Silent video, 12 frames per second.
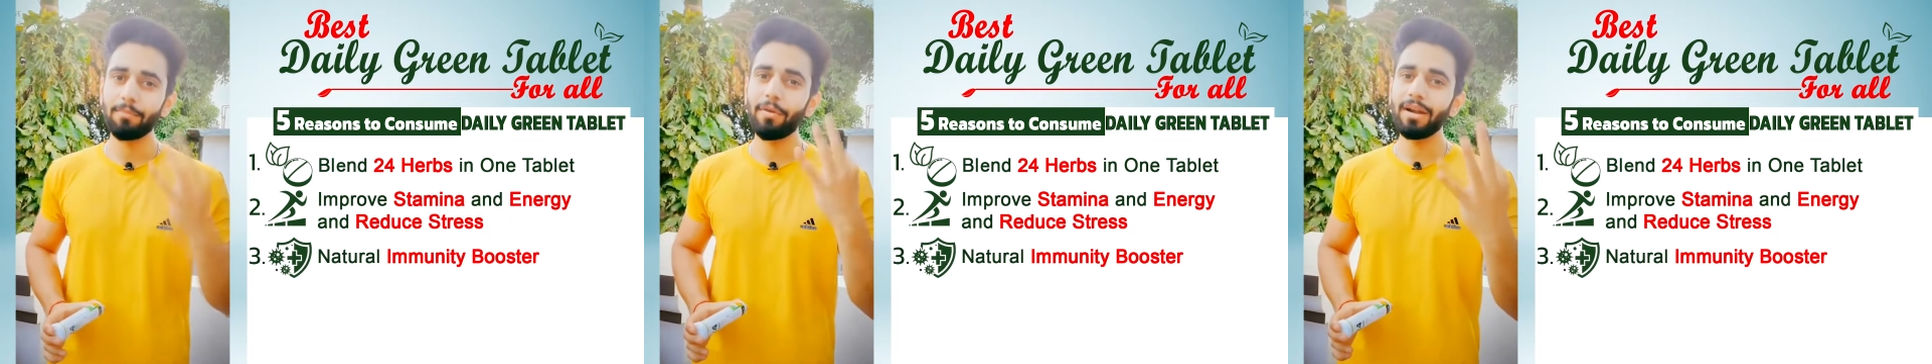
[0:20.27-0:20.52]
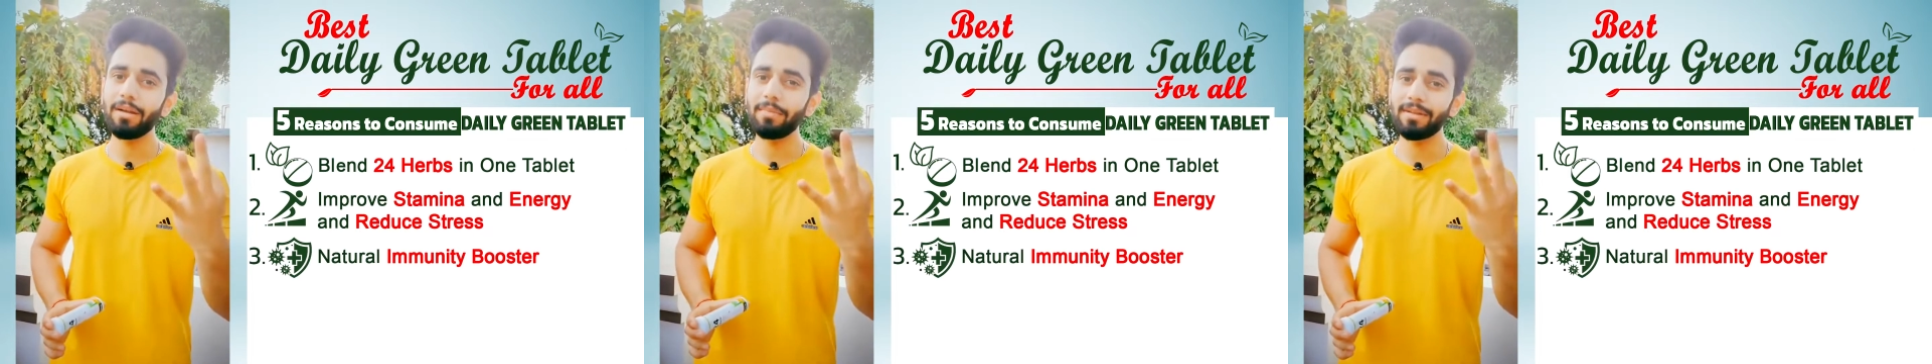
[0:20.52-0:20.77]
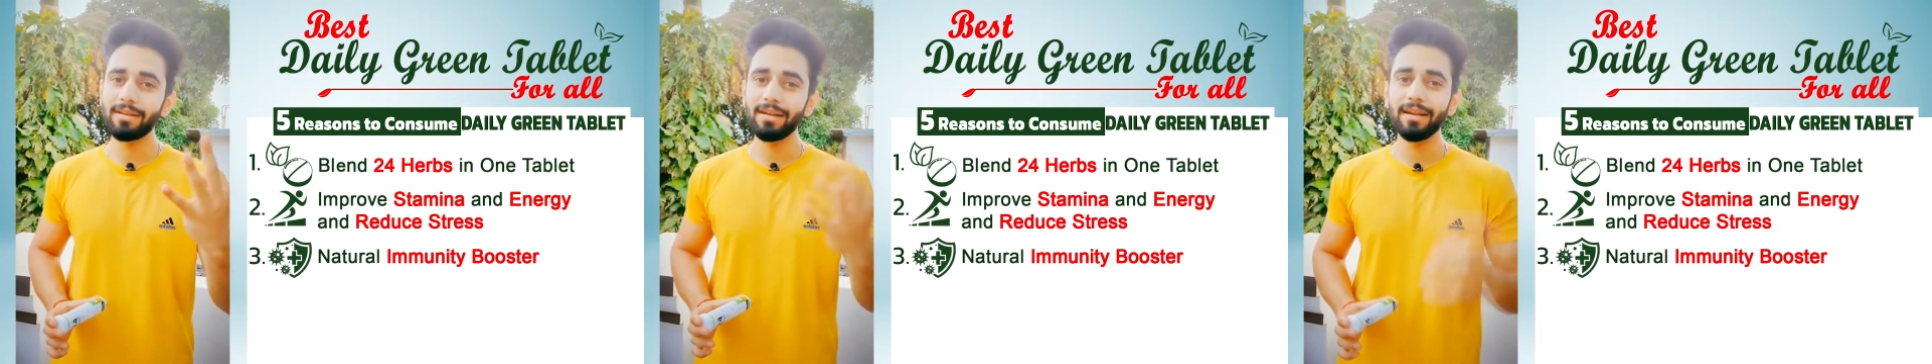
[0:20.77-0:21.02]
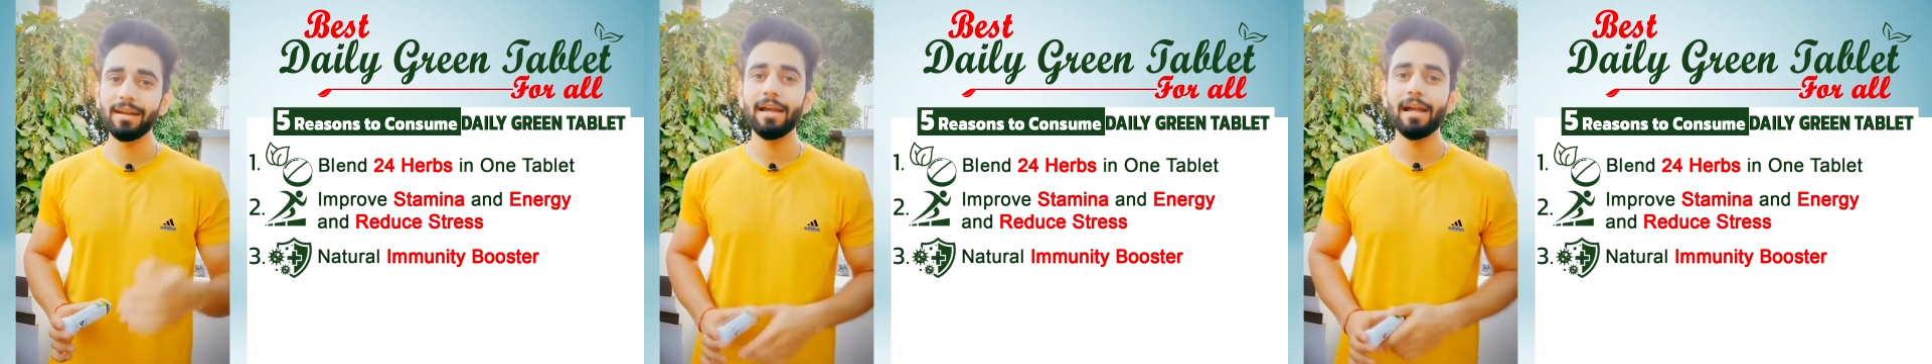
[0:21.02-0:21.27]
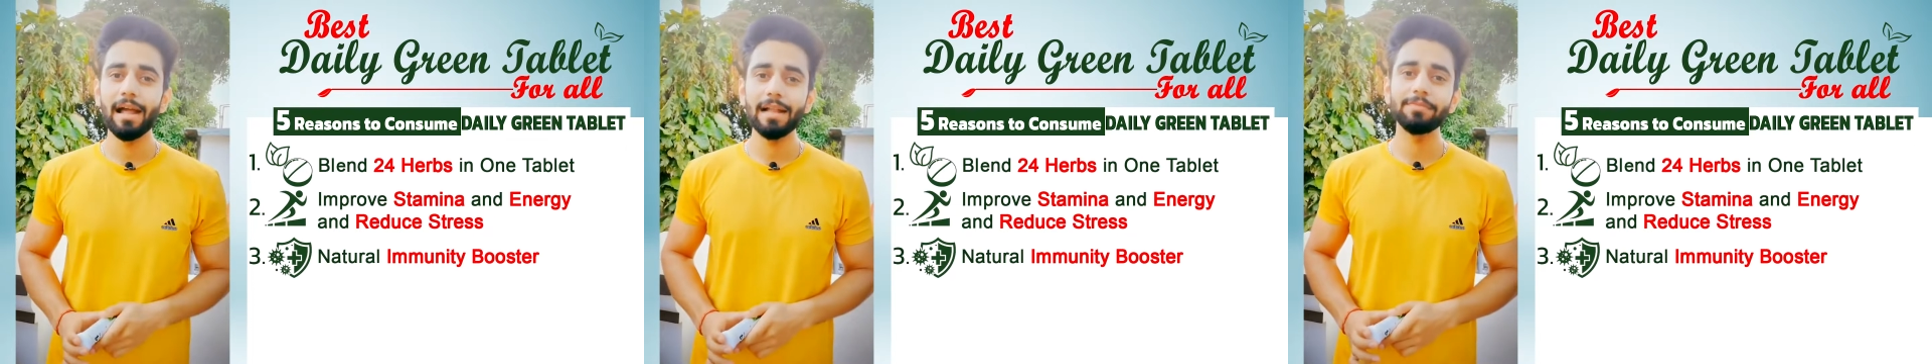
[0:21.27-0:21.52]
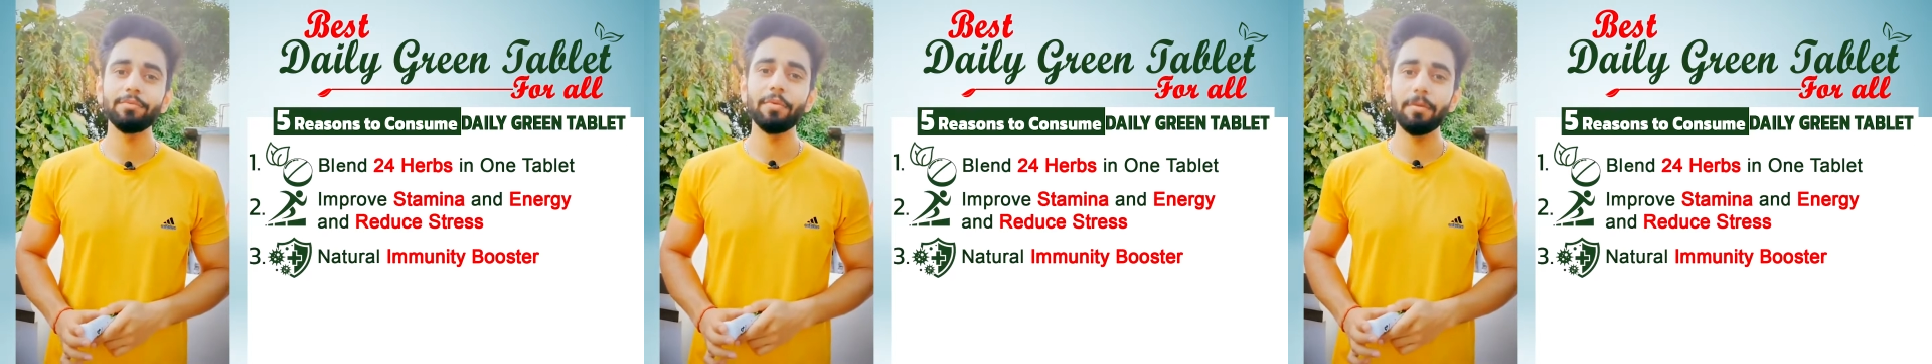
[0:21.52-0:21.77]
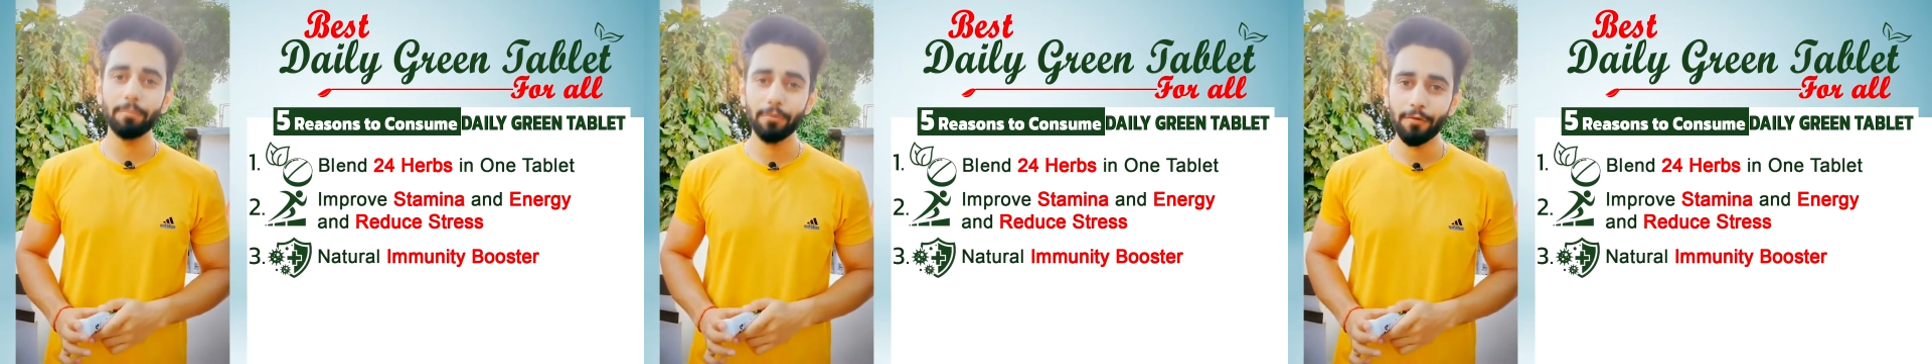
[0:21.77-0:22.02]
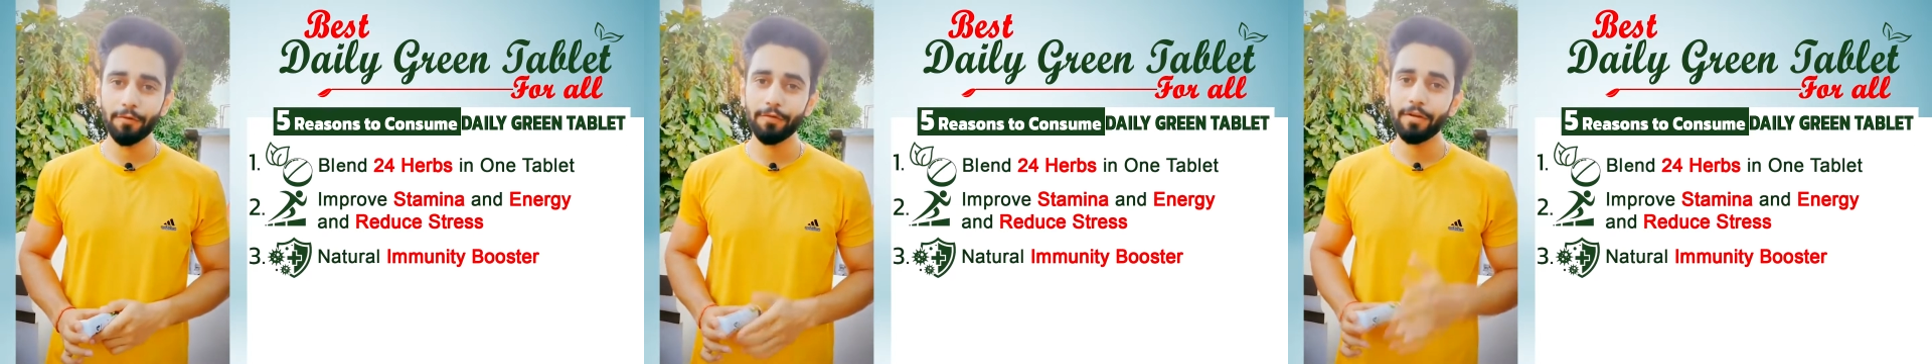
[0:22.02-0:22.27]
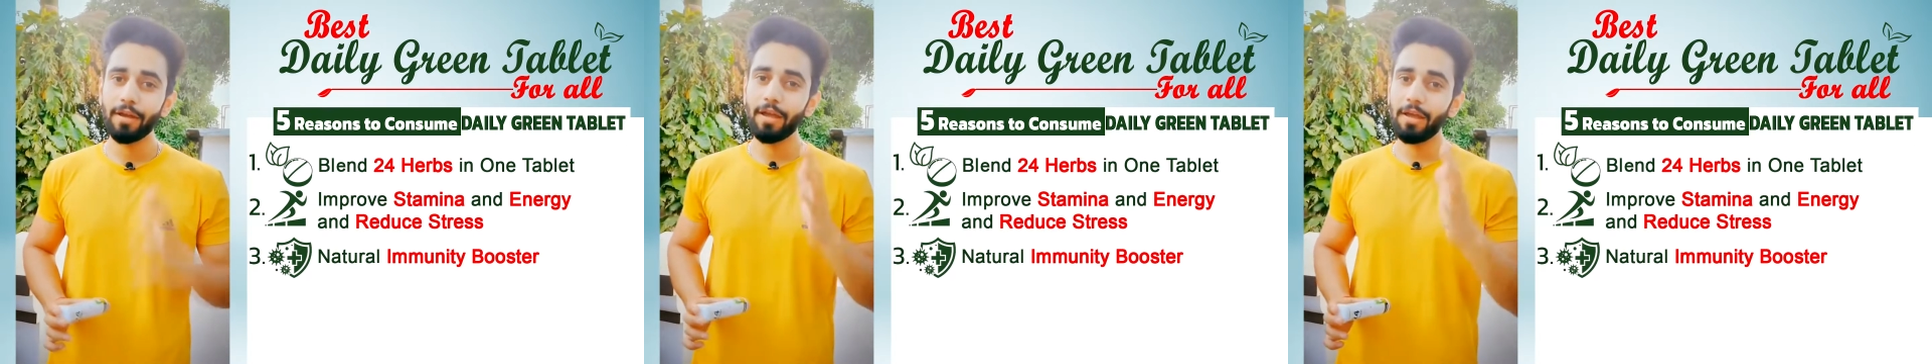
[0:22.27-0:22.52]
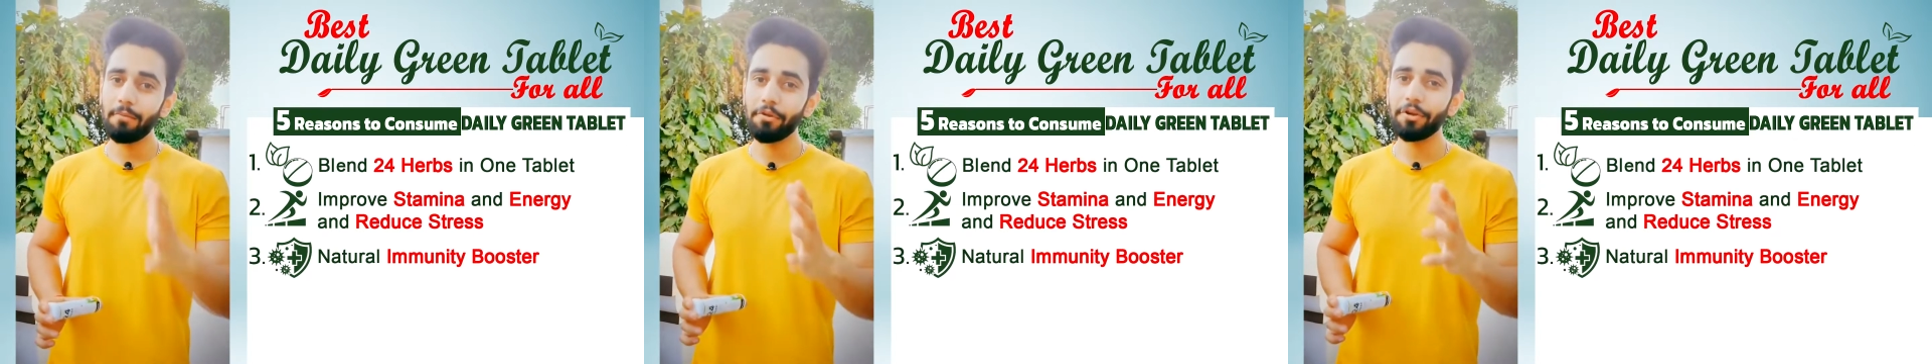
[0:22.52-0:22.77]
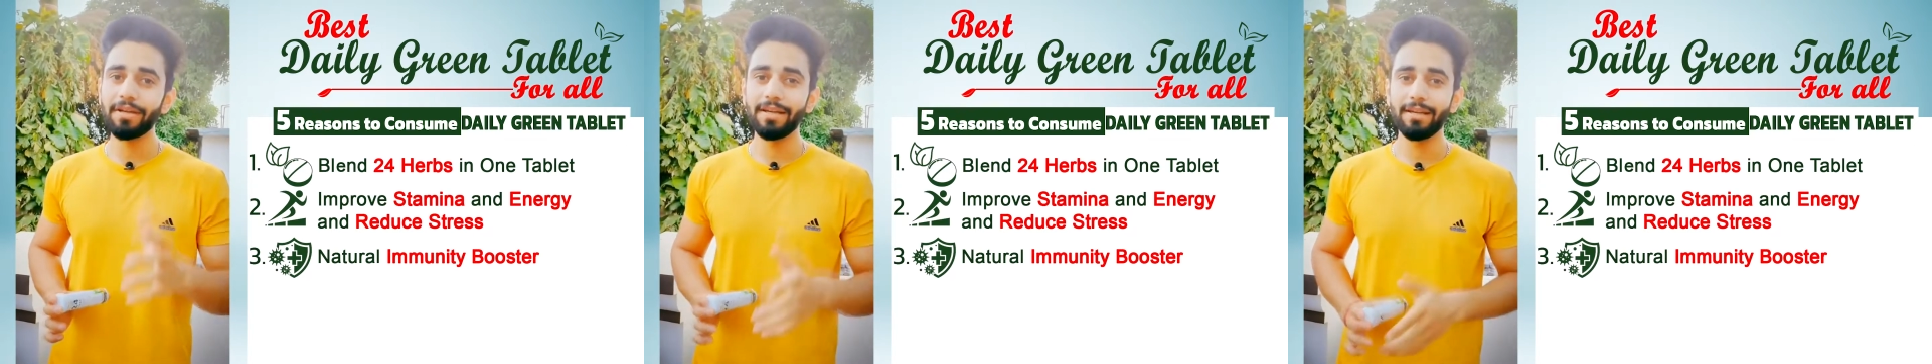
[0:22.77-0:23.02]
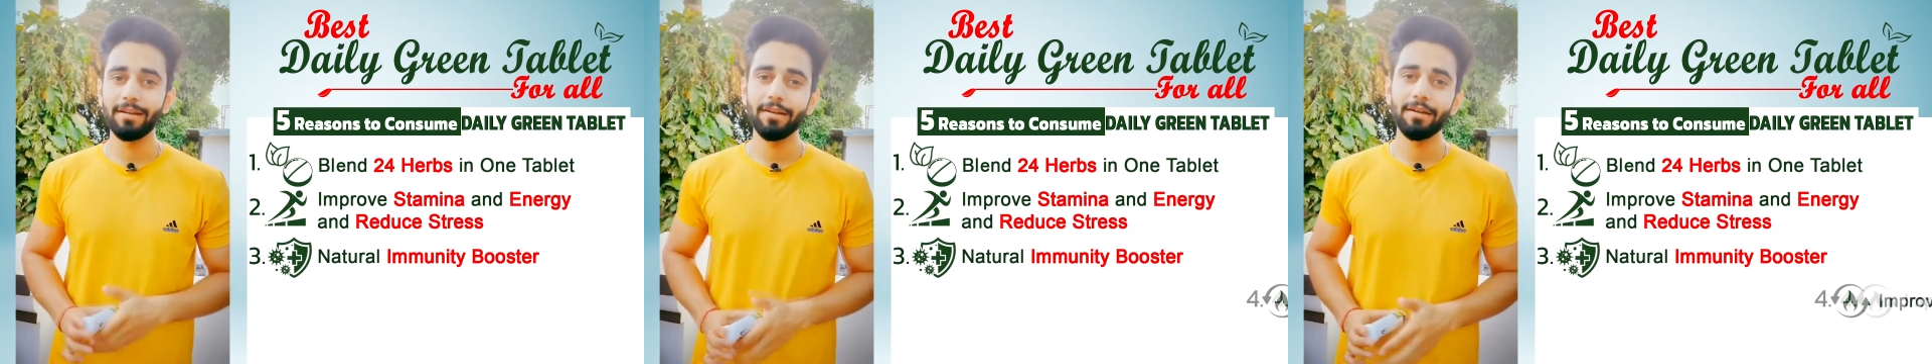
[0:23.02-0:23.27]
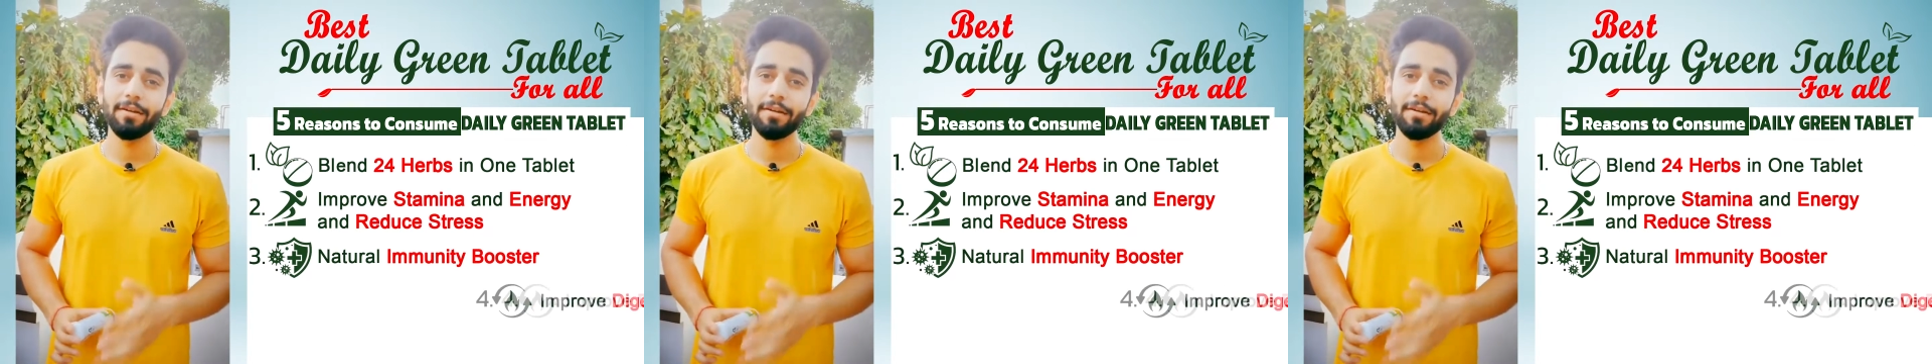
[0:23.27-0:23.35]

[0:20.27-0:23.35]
Point number 3 Helps to improve immunity.